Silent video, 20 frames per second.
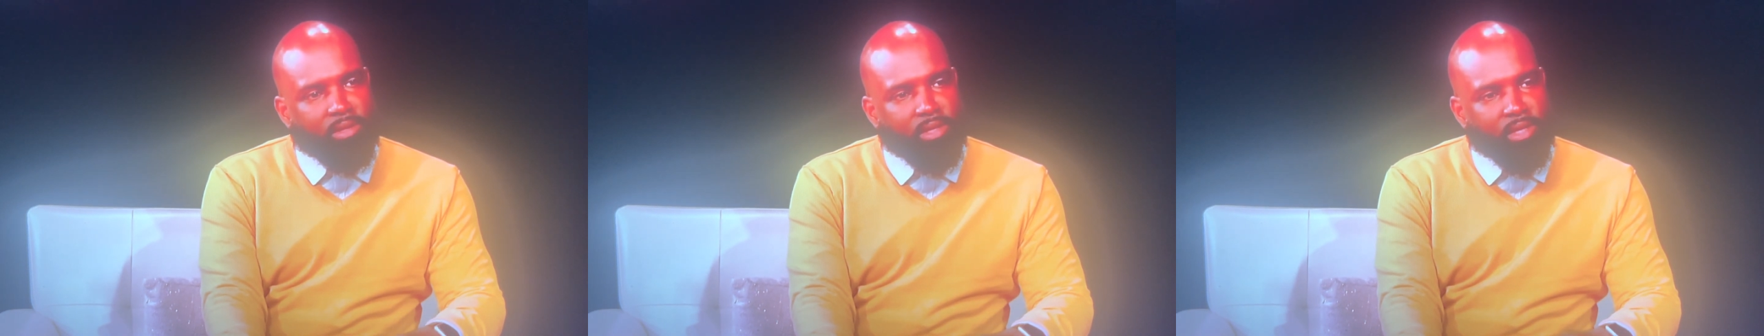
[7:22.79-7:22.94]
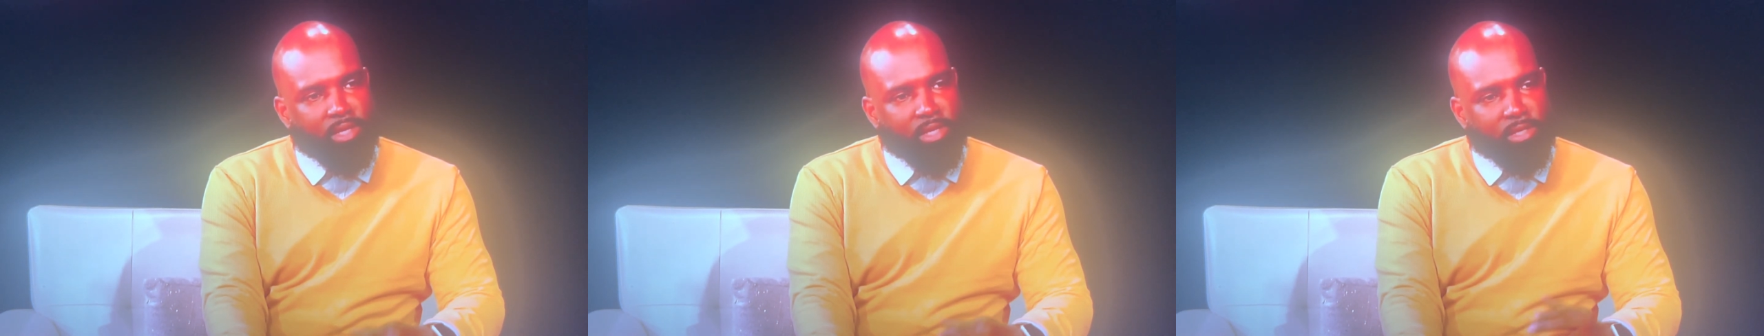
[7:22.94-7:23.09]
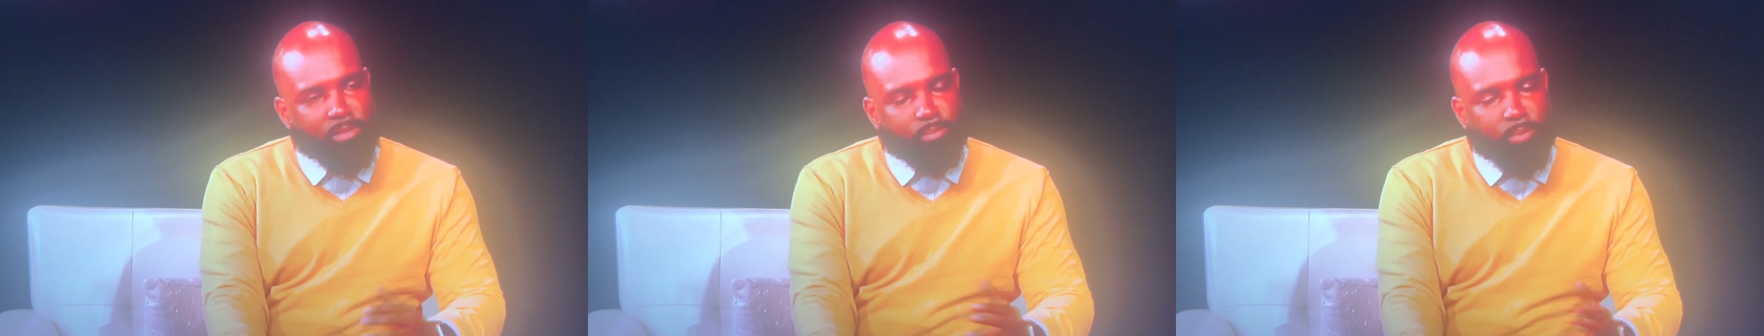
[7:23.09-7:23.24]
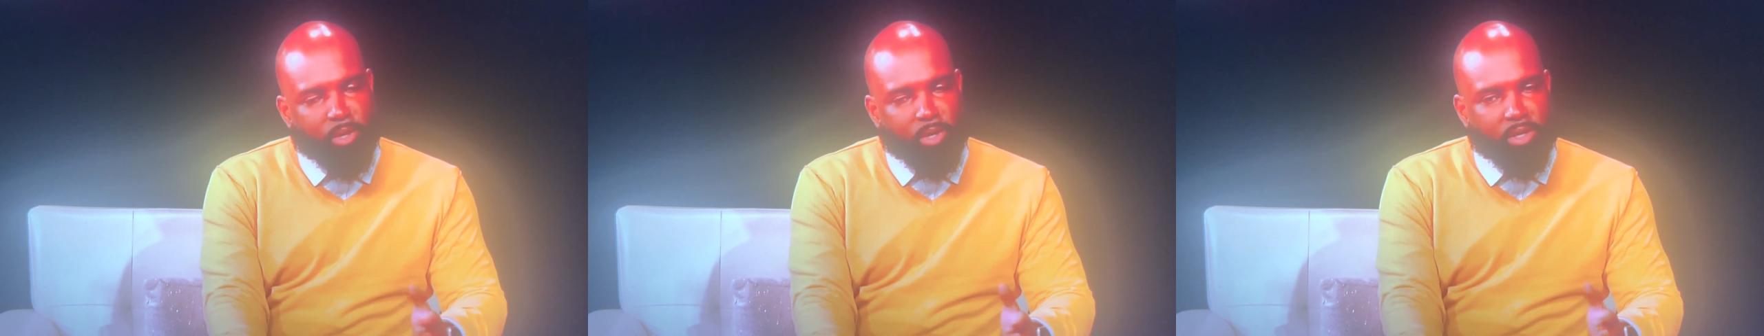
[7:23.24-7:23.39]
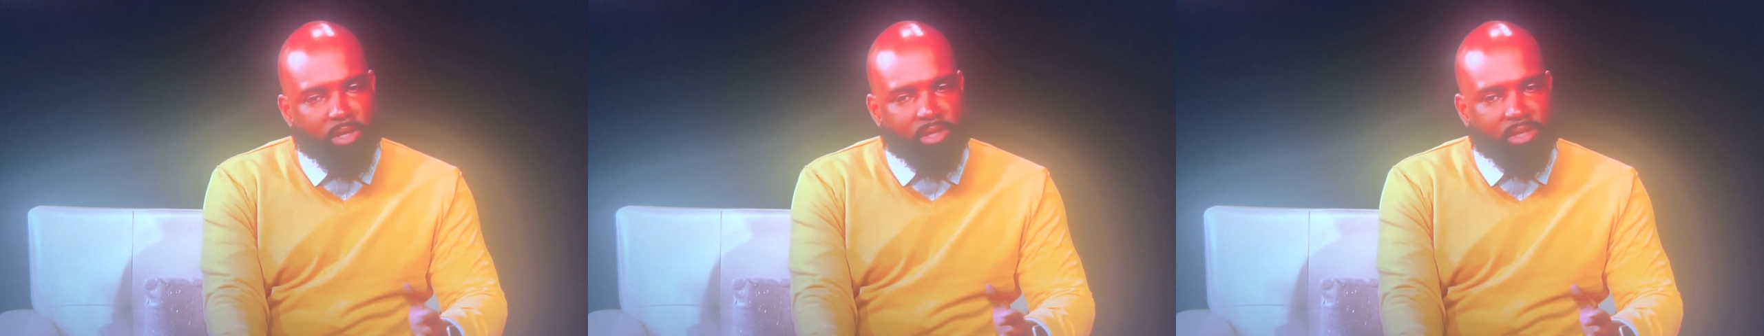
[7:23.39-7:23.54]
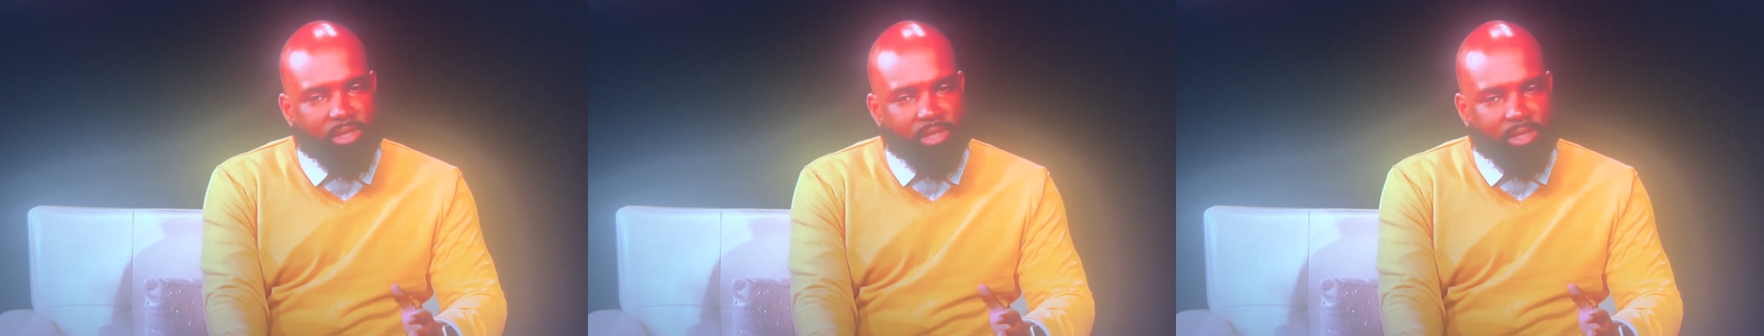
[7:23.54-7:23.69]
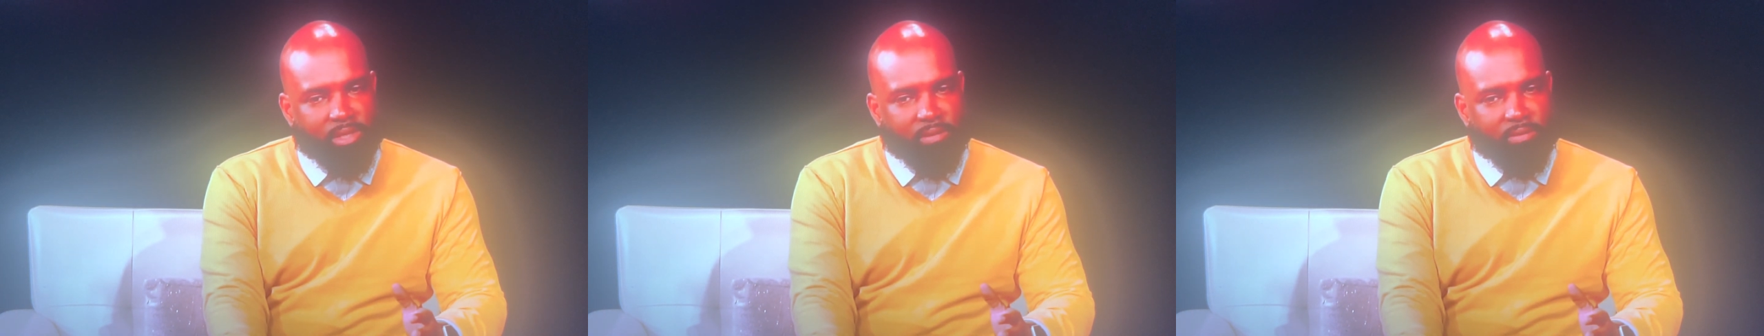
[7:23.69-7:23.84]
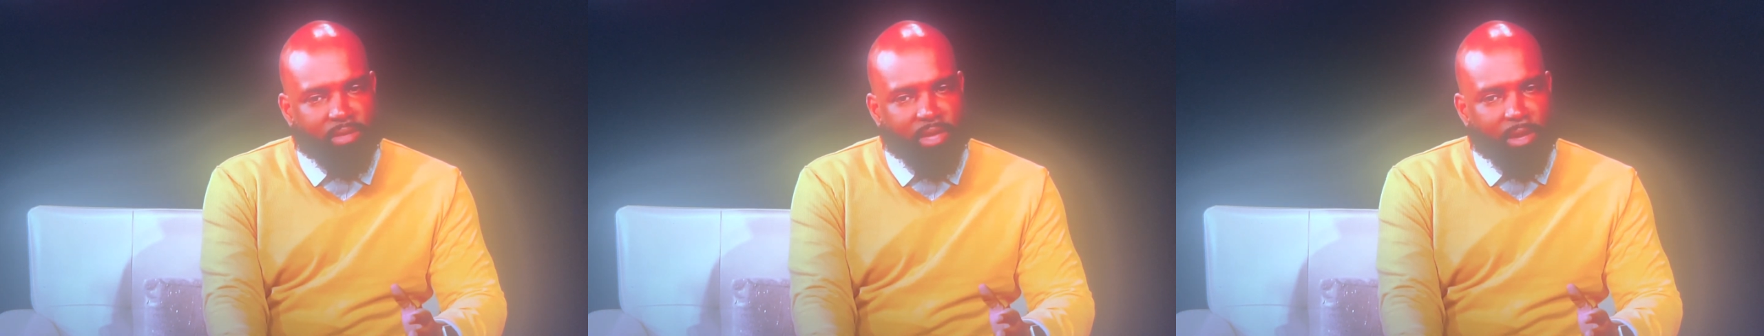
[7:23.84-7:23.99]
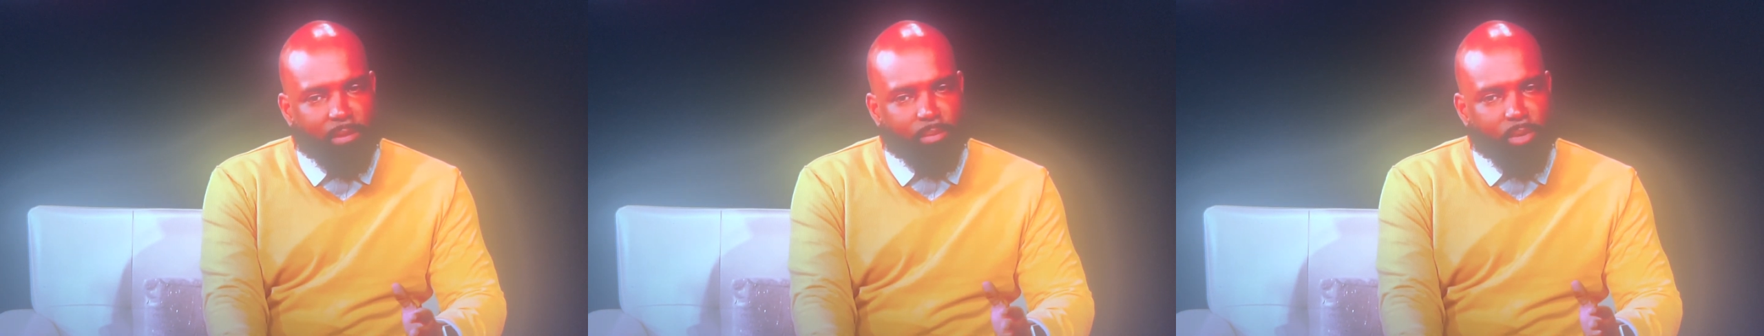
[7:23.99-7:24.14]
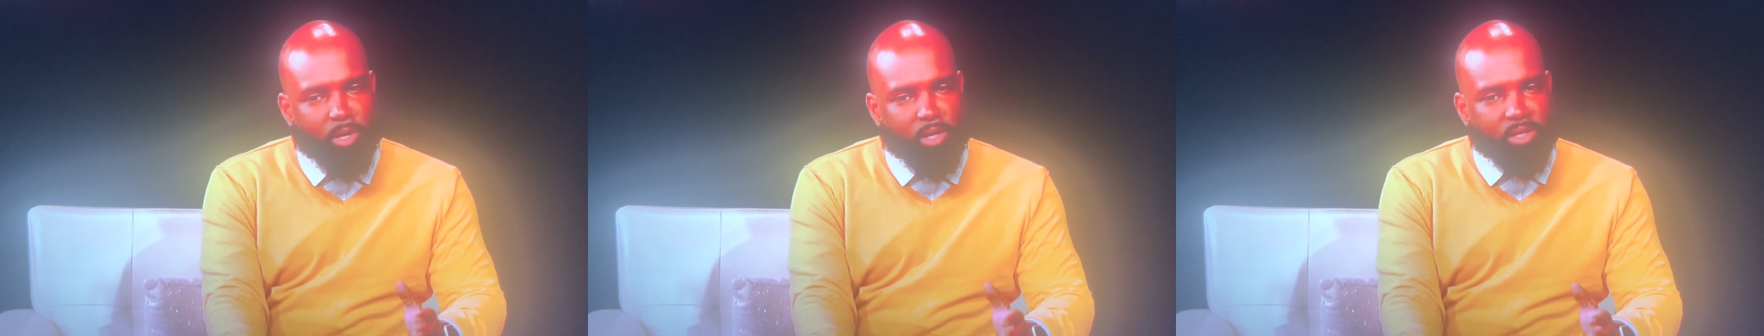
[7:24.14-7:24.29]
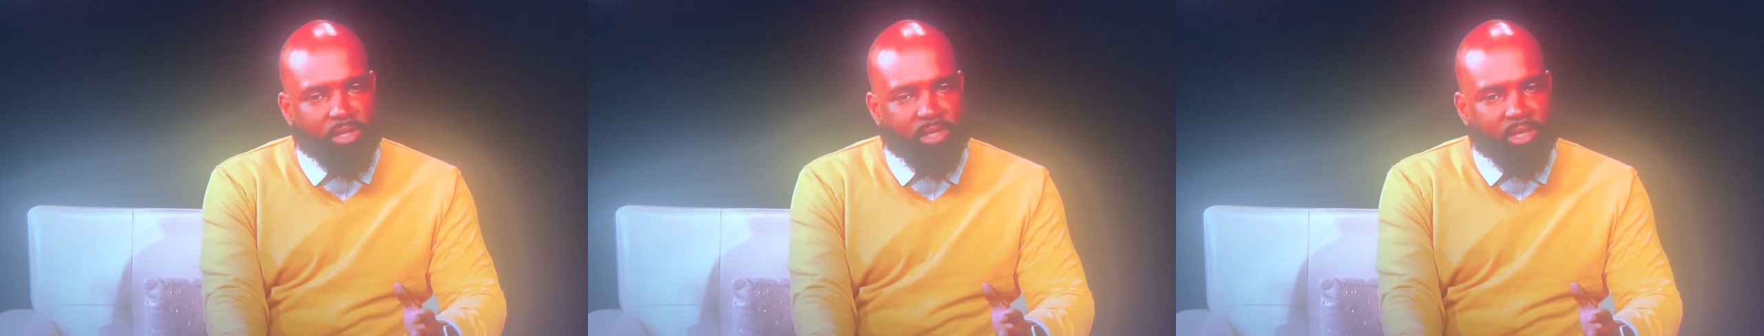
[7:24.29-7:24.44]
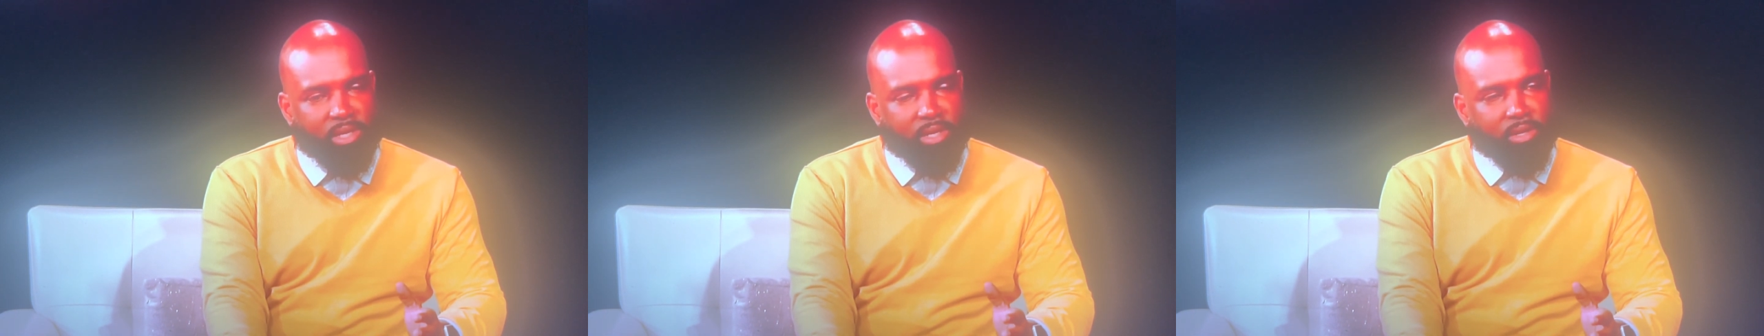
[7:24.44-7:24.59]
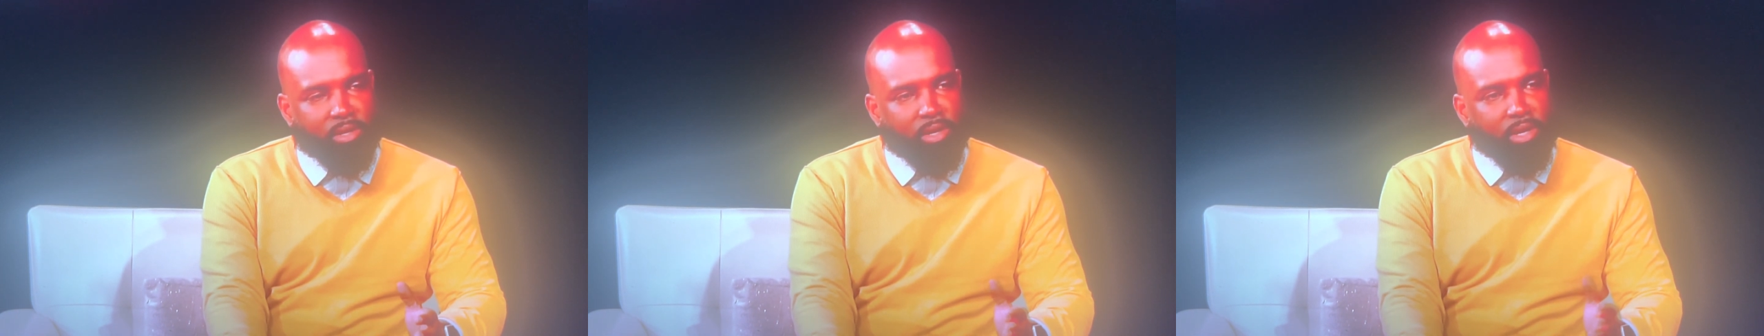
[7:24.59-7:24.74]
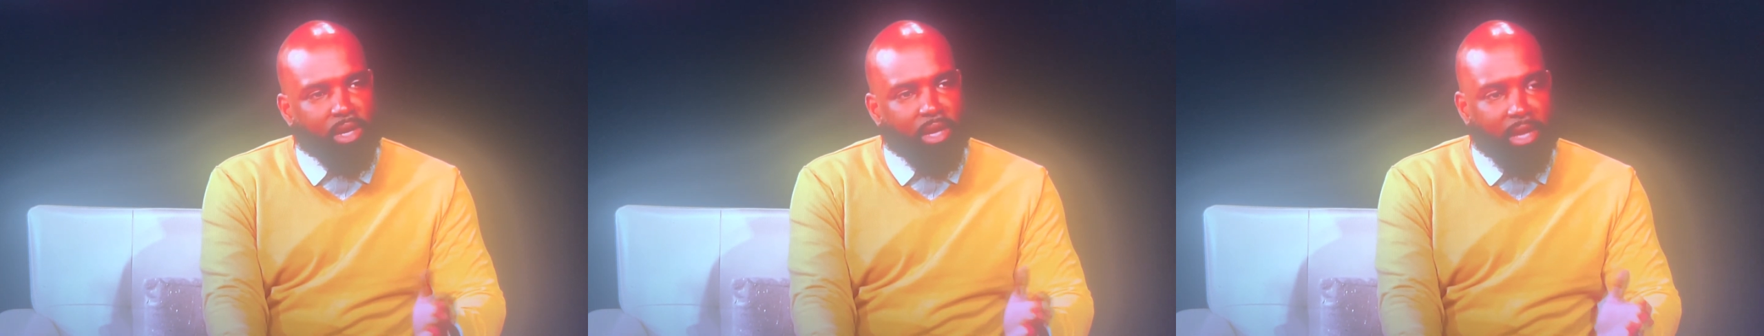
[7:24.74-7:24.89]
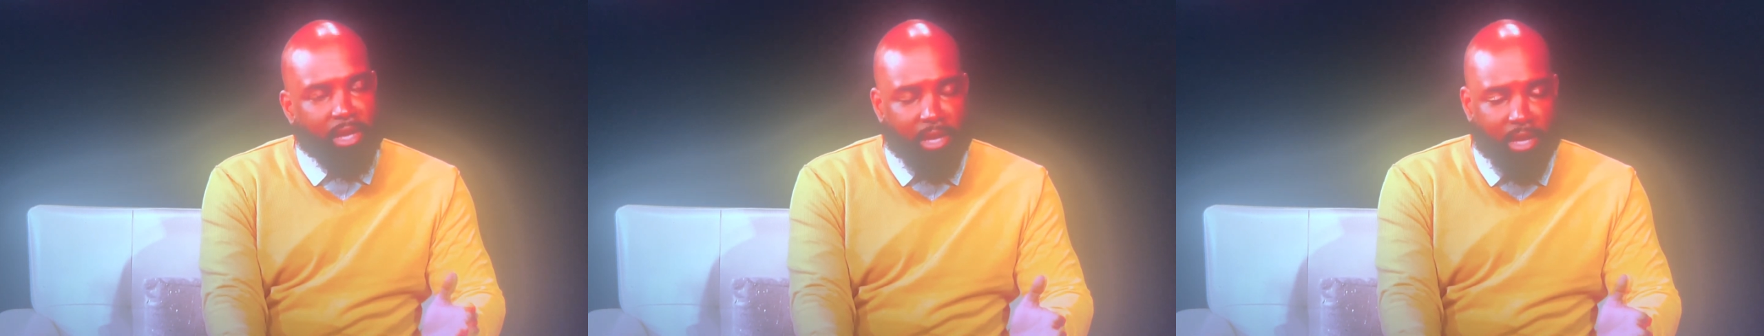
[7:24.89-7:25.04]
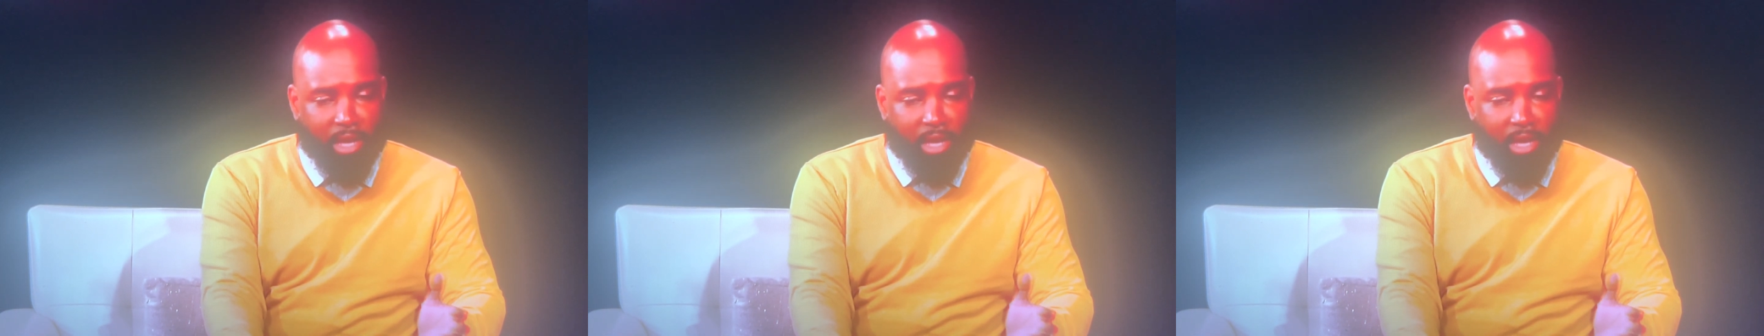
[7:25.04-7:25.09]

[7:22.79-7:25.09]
The experiences of that person